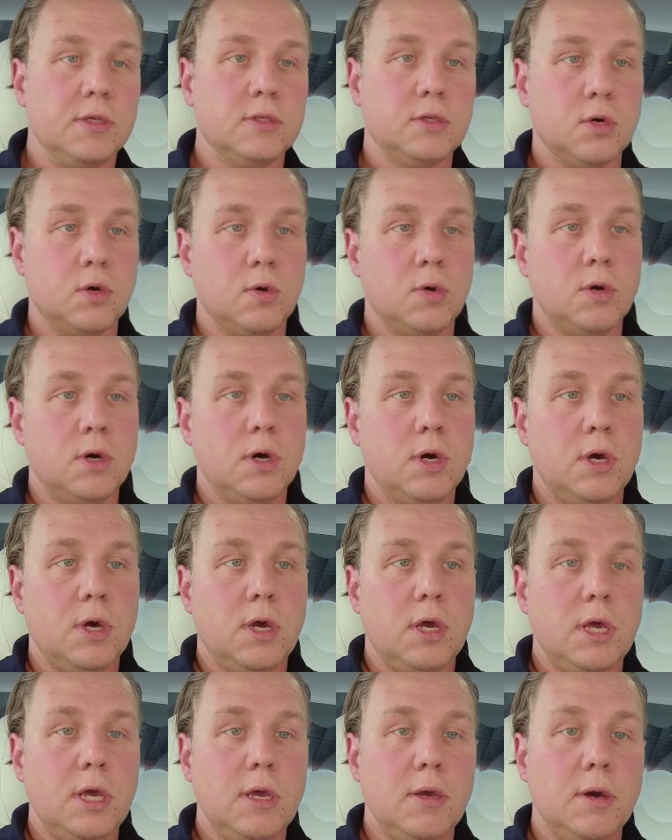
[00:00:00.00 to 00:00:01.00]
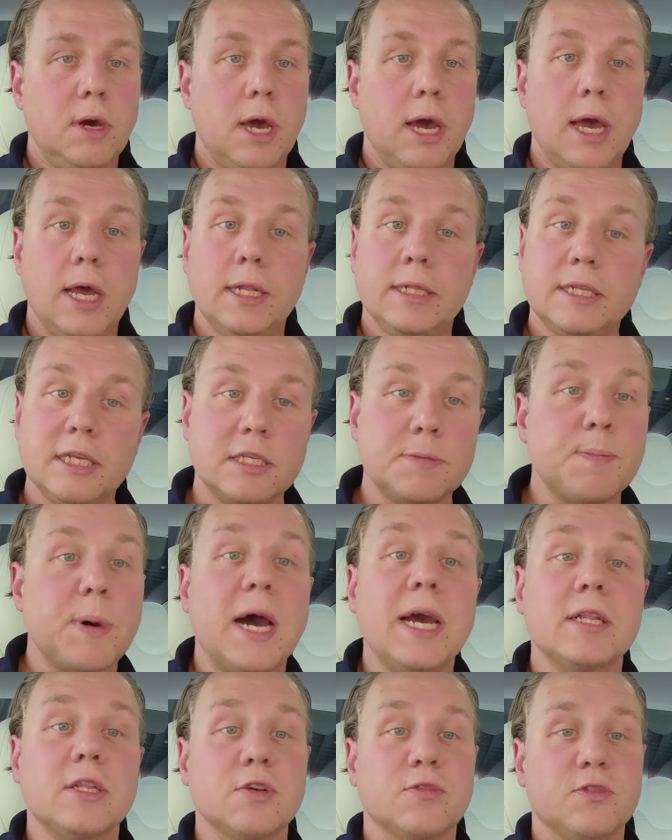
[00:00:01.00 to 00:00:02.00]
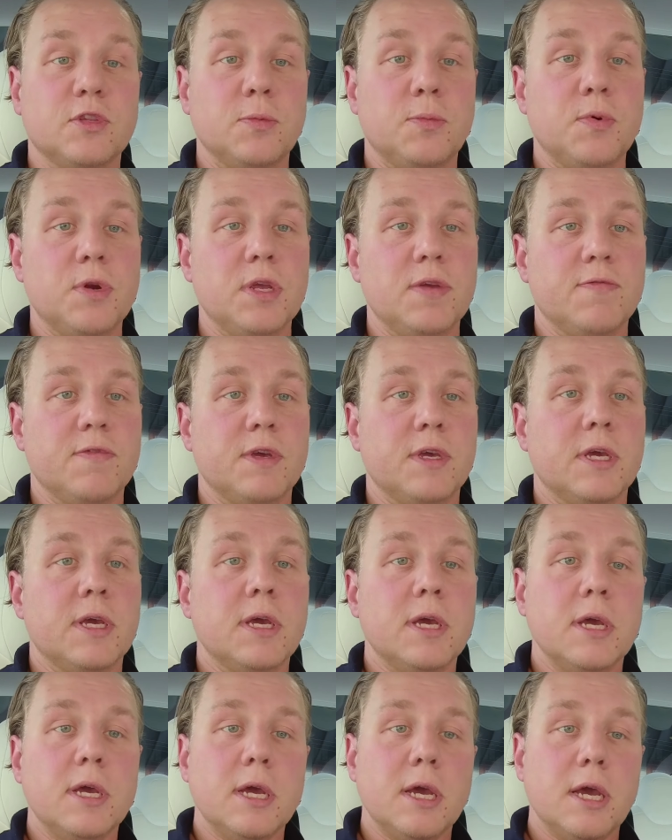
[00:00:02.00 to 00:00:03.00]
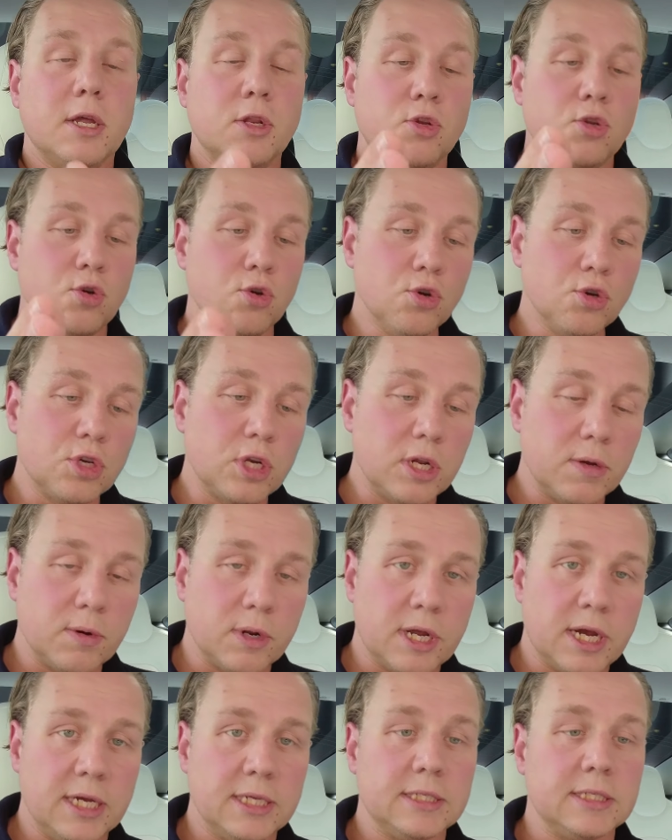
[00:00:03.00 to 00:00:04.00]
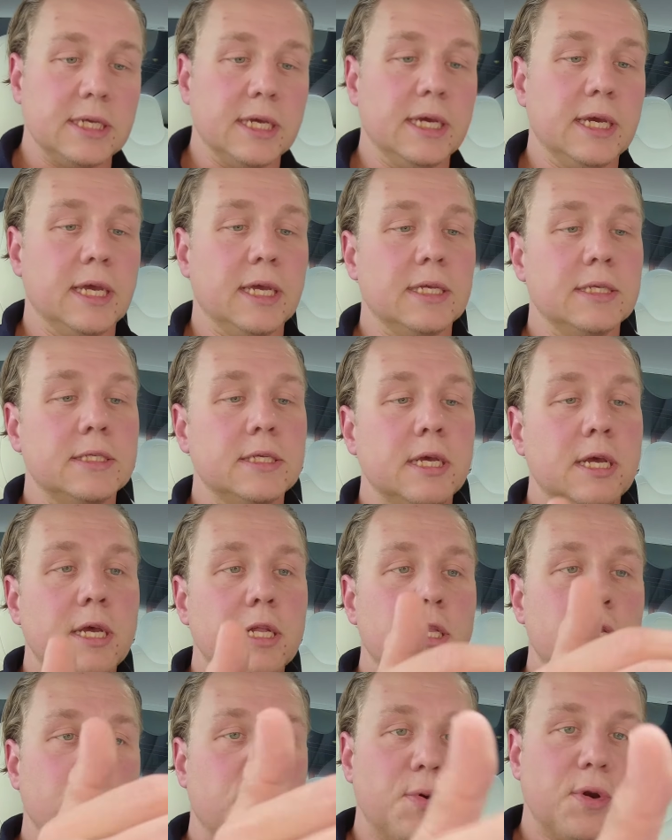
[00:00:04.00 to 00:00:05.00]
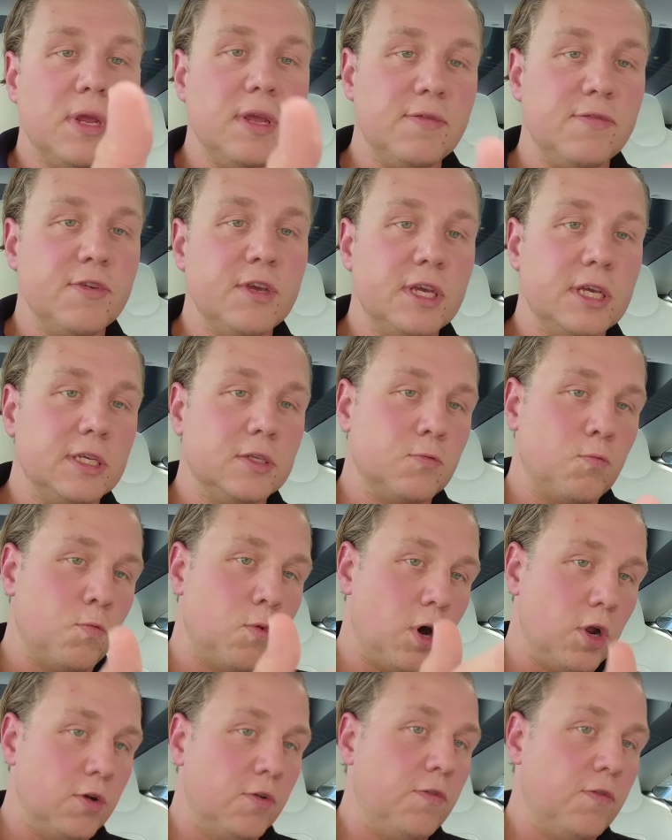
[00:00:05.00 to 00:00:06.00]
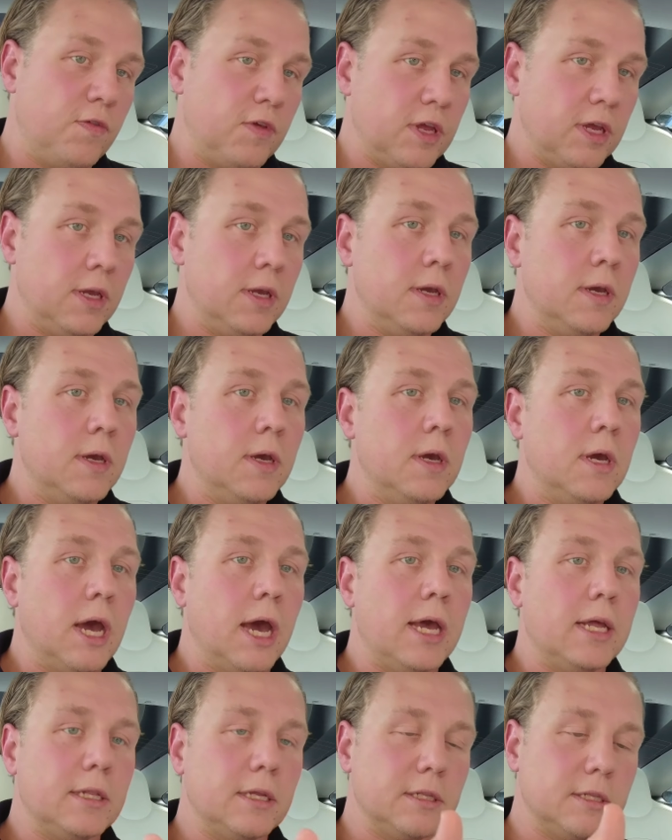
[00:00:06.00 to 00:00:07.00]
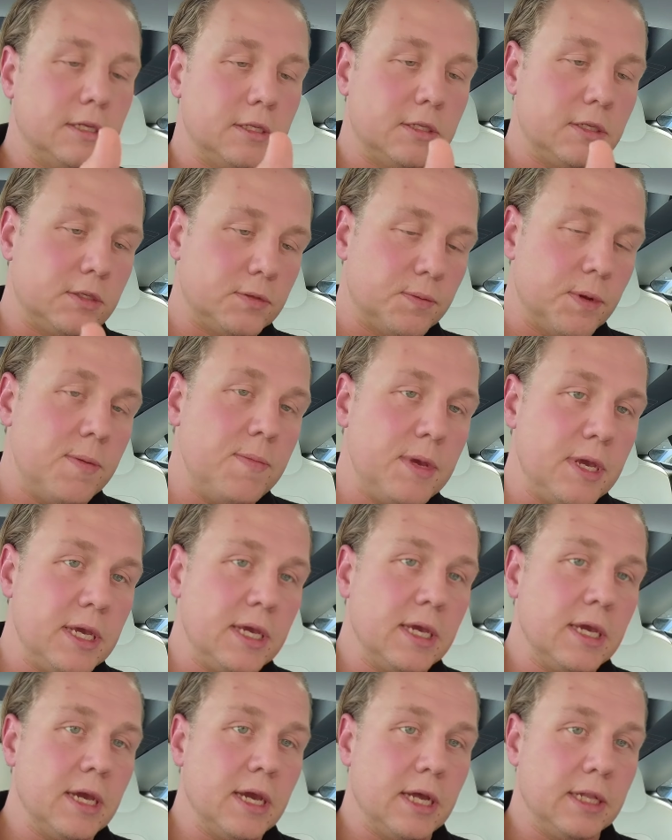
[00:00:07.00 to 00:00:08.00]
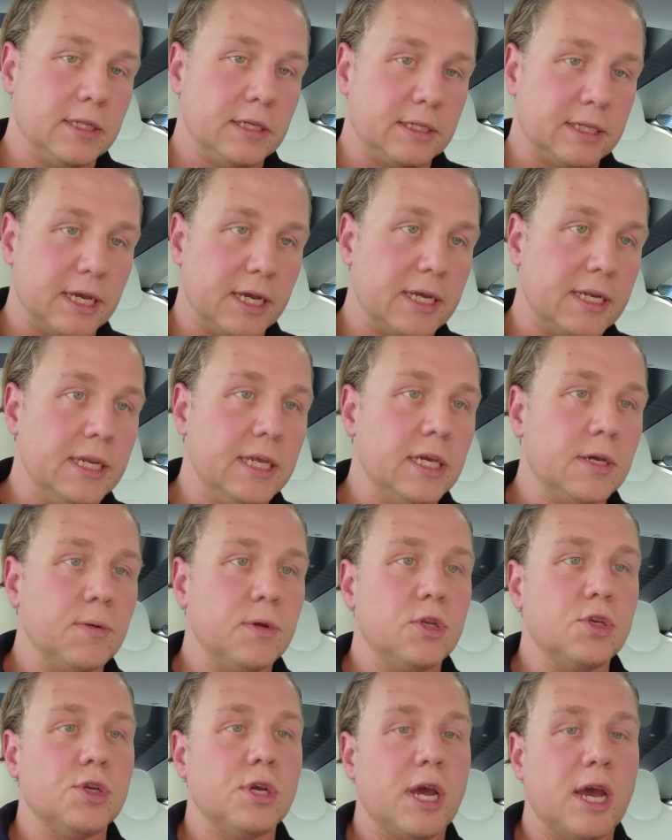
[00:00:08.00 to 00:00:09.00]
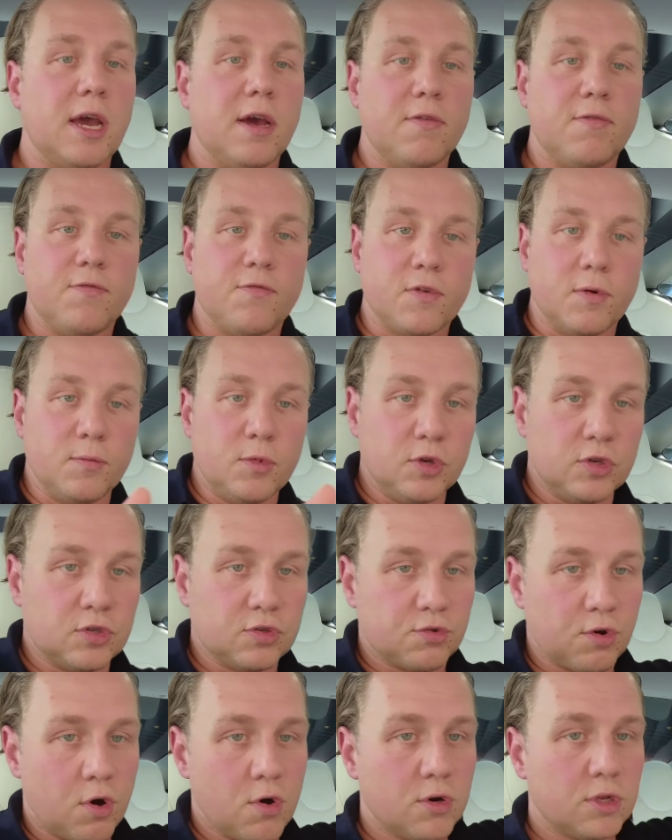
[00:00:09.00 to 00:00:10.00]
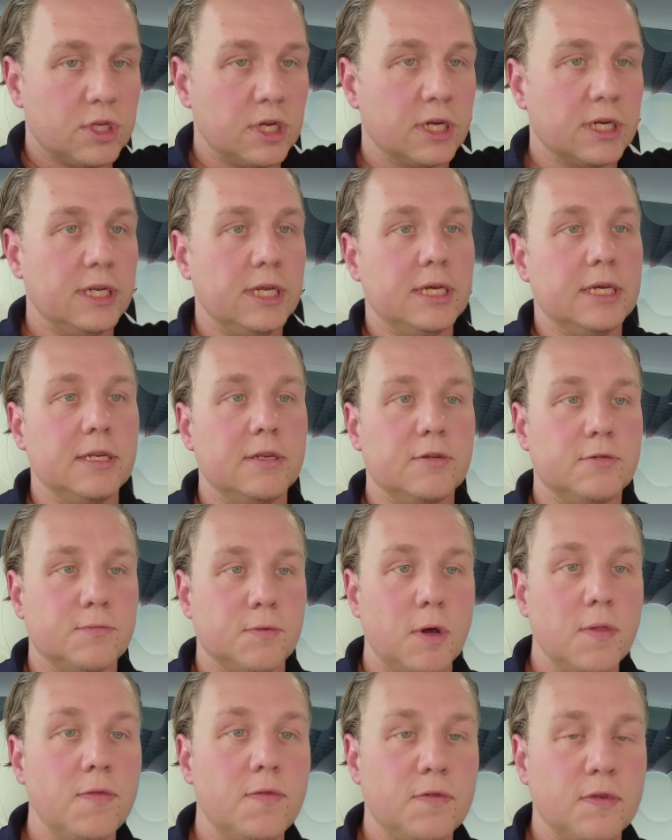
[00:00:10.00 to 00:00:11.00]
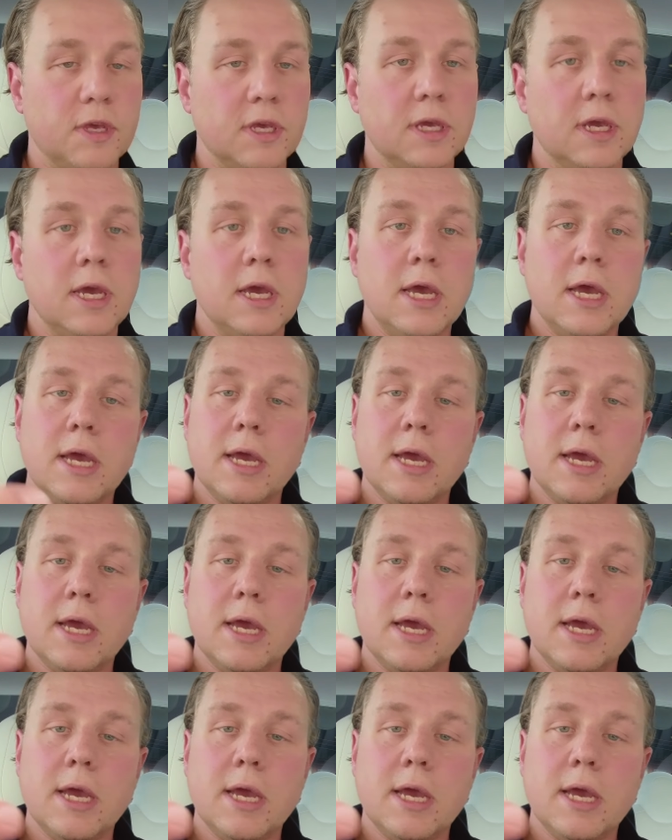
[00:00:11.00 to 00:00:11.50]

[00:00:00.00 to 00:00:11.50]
So, and despite of the breathing, and usually what I say is the breathing is one thing. The swimming and the technique which you have from your stroke technique is one thing.